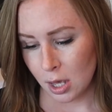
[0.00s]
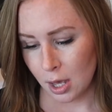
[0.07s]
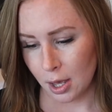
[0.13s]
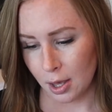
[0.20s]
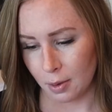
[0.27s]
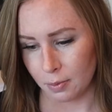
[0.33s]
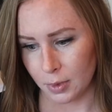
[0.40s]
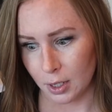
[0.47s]

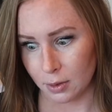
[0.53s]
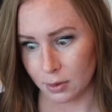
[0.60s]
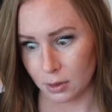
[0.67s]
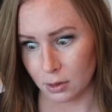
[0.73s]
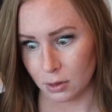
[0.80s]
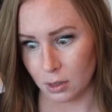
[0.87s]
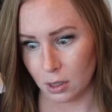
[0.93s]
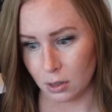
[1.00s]
That was a
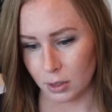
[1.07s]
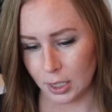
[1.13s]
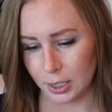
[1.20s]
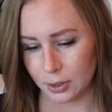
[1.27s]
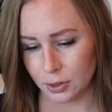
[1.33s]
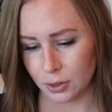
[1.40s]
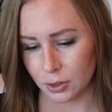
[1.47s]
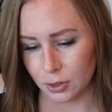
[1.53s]
long
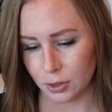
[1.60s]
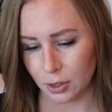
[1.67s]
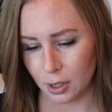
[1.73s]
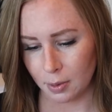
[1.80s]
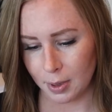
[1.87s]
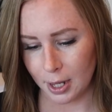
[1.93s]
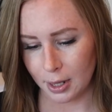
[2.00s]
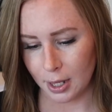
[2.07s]
answer,
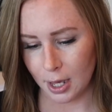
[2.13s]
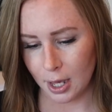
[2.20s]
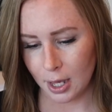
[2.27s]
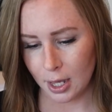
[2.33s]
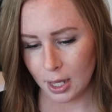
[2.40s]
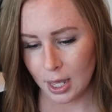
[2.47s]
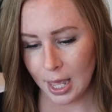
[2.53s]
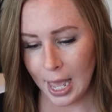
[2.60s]
sorry about
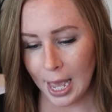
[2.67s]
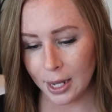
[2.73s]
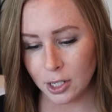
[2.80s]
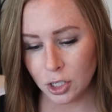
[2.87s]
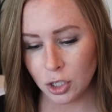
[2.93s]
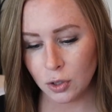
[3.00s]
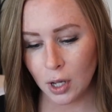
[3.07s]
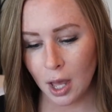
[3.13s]
that. How
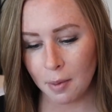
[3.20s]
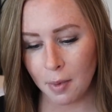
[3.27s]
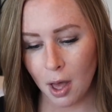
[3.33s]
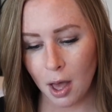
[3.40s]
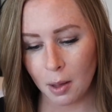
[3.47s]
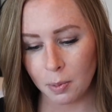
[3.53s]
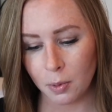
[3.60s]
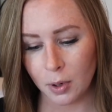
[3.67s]
did you come
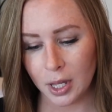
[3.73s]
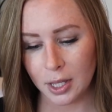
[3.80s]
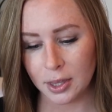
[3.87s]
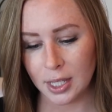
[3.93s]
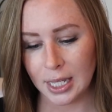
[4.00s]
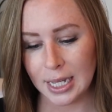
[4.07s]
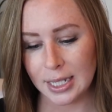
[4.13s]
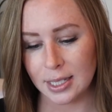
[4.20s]
up with
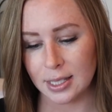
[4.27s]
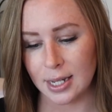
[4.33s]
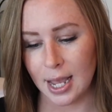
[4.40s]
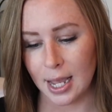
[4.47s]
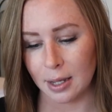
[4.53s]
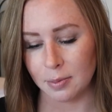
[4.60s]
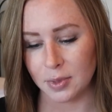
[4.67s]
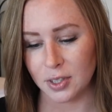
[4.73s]
the kids'
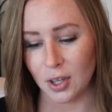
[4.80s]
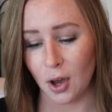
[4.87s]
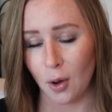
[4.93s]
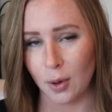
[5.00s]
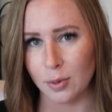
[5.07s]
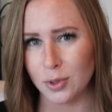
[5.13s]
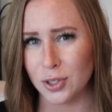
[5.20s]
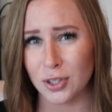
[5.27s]
names? So
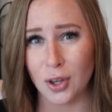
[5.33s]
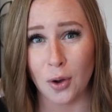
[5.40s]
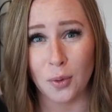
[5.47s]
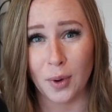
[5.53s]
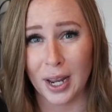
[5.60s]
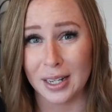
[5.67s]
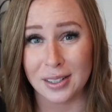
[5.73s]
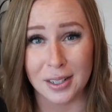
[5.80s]
it was so
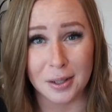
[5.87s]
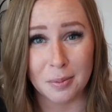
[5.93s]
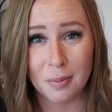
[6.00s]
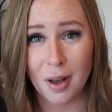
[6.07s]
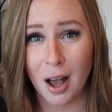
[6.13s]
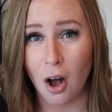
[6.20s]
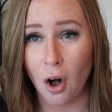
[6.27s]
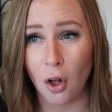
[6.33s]

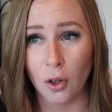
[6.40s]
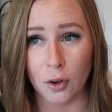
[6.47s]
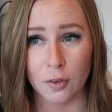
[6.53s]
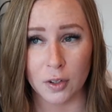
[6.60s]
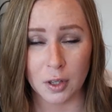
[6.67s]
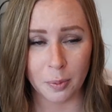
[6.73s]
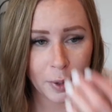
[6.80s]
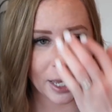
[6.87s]
random, all
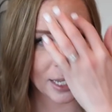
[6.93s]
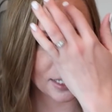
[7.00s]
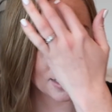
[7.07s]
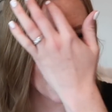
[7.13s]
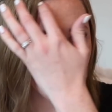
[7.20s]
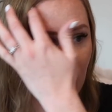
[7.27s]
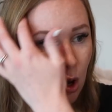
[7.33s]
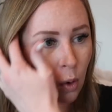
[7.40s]
over the place.
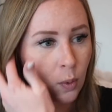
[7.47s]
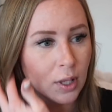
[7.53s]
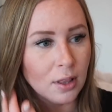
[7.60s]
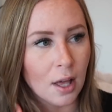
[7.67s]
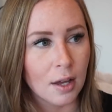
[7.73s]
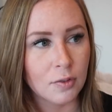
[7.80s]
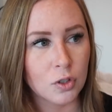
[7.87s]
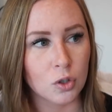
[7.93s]
We
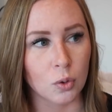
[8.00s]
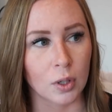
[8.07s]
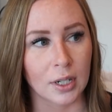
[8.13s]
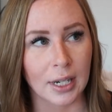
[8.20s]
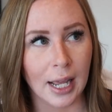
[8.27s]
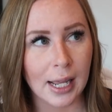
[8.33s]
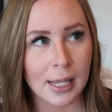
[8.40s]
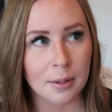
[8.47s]
love
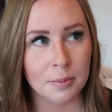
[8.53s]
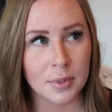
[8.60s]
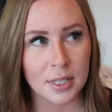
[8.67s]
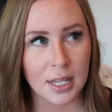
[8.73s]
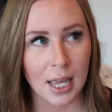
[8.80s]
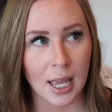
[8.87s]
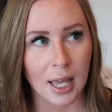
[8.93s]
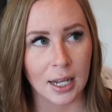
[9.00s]
short names,
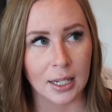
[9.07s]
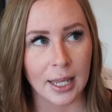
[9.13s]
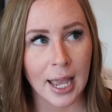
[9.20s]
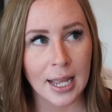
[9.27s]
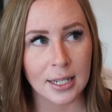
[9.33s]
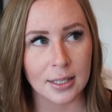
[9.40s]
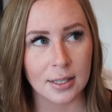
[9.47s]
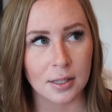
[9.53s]
and
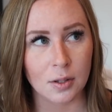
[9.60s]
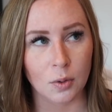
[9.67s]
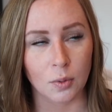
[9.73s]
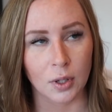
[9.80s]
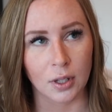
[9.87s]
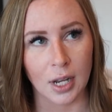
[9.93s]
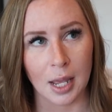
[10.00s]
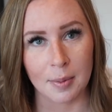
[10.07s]
Kate's
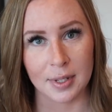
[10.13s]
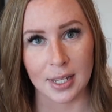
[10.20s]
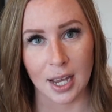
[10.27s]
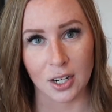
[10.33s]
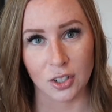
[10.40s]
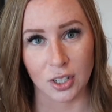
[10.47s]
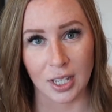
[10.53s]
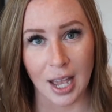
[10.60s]
real name is
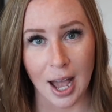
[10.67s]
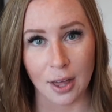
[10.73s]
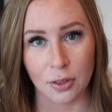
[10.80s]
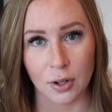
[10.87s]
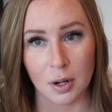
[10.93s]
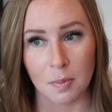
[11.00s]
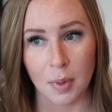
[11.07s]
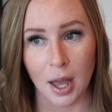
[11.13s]
actually
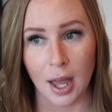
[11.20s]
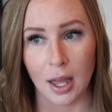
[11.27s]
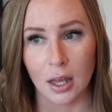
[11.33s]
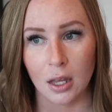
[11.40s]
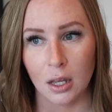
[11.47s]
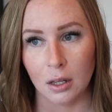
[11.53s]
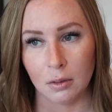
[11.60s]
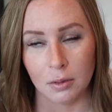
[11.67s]
Catherine, but
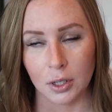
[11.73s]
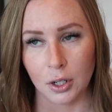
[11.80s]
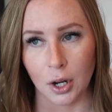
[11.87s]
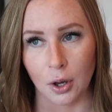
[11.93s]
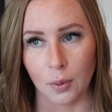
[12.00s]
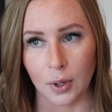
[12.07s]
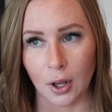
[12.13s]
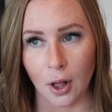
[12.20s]
you
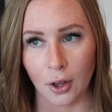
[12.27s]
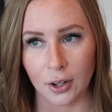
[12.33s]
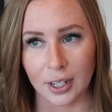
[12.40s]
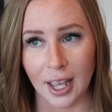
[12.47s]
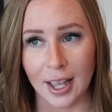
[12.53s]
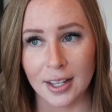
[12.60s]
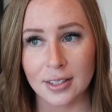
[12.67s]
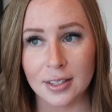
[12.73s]
know, we call her
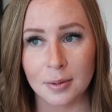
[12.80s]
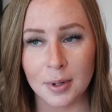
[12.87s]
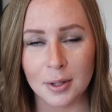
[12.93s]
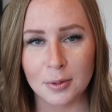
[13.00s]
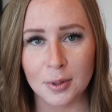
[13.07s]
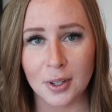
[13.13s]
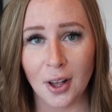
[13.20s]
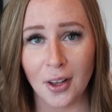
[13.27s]
Kate.
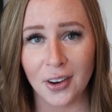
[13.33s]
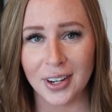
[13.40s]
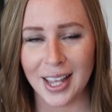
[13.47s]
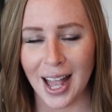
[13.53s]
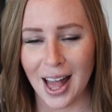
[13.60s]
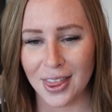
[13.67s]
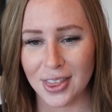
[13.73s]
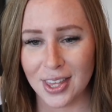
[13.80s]
Sometimes we call her
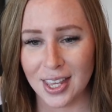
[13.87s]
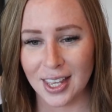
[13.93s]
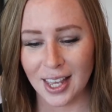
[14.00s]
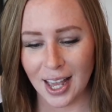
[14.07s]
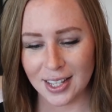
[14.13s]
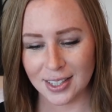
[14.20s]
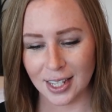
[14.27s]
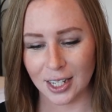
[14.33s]
Kathy
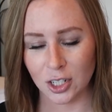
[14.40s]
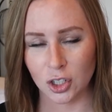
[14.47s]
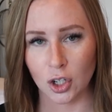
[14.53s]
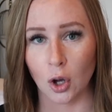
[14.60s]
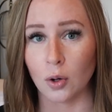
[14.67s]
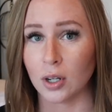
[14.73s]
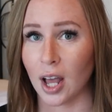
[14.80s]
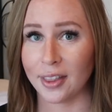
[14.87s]
as like a
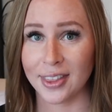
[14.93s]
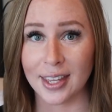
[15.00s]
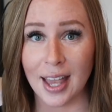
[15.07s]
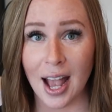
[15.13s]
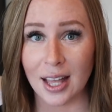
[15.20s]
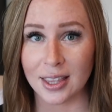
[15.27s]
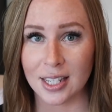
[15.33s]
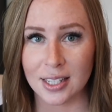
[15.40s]
joke. Not that
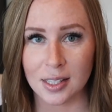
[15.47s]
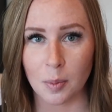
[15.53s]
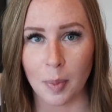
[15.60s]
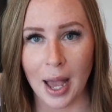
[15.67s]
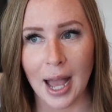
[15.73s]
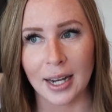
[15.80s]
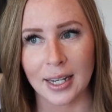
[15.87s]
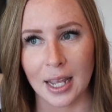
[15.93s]
Kathy is a
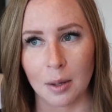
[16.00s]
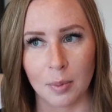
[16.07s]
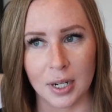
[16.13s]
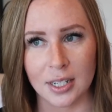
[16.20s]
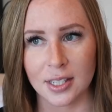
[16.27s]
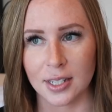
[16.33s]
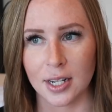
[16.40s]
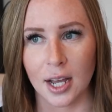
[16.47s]
bad name, but
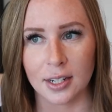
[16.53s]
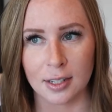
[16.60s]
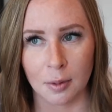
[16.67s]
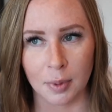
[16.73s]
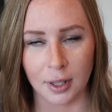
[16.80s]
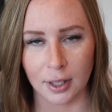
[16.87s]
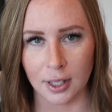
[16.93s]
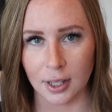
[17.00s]
it's not
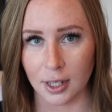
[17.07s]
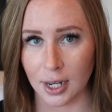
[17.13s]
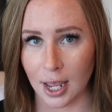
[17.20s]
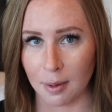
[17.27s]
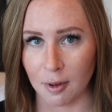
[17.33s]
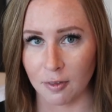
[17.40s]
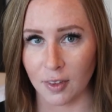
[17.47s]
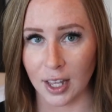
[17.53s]
typically the
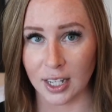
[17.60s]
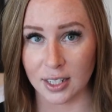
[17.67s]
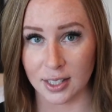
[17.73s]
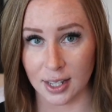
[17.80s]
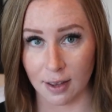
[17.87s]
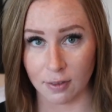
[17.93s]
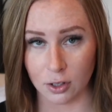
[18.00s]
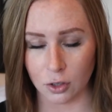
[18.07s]
name of like a
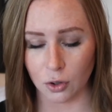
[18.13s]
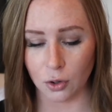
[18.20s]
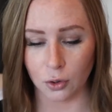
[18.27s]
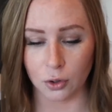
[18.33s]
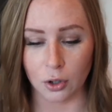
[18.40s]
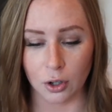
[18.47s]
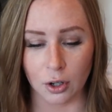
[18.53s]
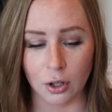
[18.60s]

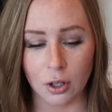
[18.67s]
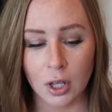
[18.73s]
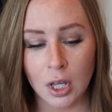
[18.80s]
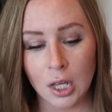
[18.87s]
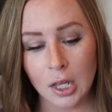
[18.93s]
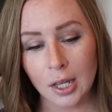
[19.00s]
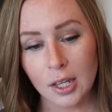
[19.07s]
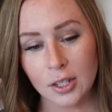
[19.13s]
7-year-old girl.
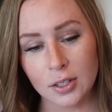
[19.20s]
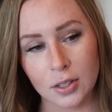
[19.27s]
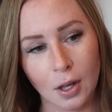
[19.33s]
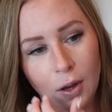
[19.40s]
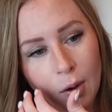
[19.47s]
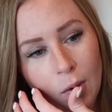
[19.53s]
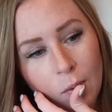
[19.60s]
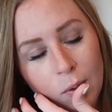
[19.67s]

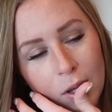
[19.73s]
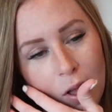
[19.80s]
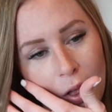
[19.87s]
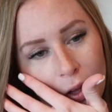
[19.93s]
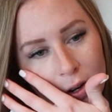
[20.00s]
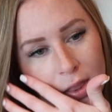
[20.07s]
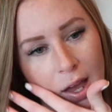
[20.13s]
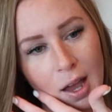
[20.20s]
So we
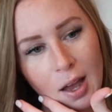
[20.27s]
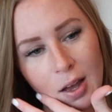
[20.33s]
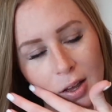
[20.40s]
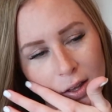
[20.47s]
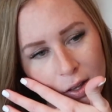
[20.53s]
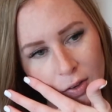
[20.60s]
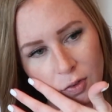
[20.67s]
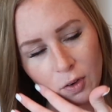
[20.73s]
call her that
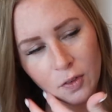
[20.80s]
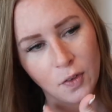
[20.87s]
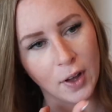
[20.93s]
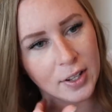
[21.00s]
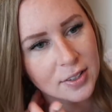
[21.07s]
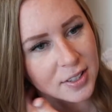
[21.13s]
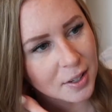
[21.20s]
for fun